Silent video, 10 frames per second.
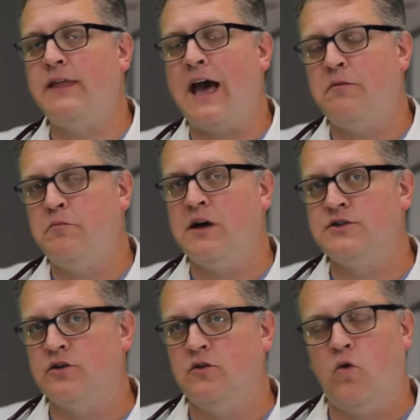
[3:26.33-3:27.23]
that
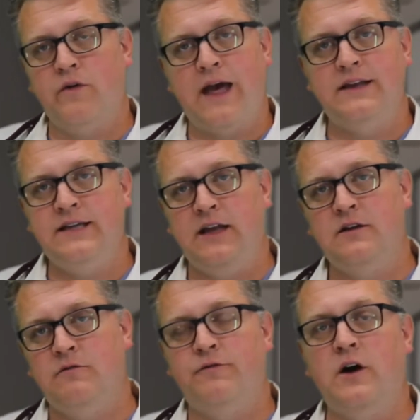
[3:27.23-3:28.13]
muscle or that
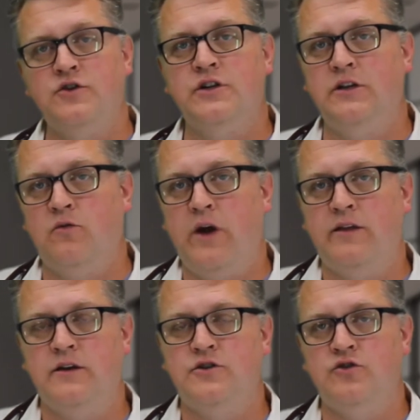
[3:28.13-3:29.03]
tendon functioning the way
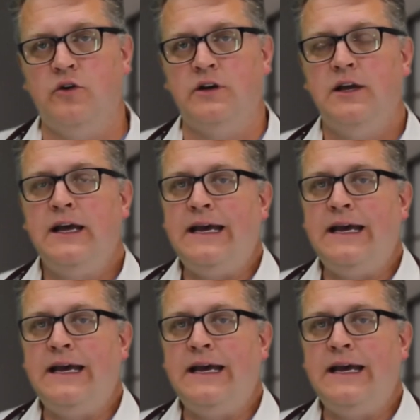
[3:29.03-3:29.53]
that it should,